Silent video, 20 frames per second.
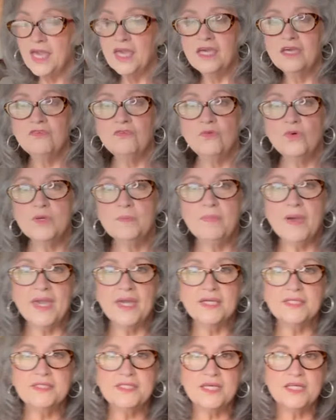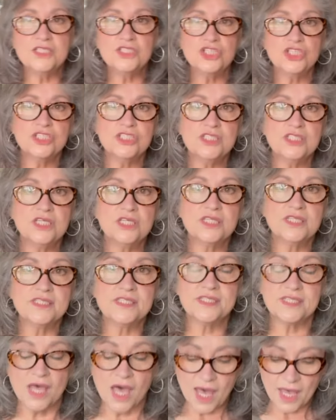If we pay attention to the
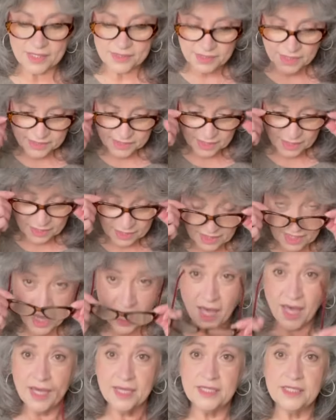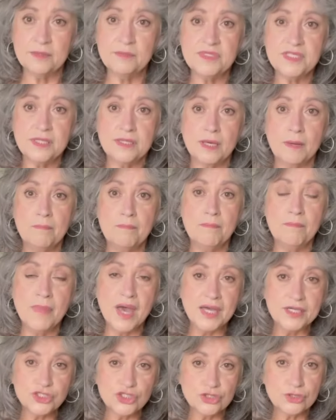sizes on the items, the
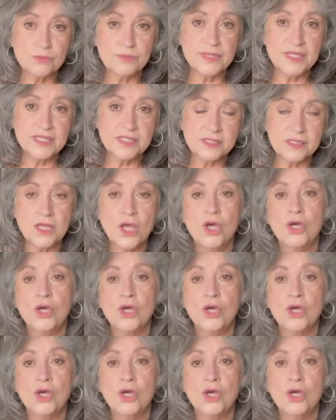measurements,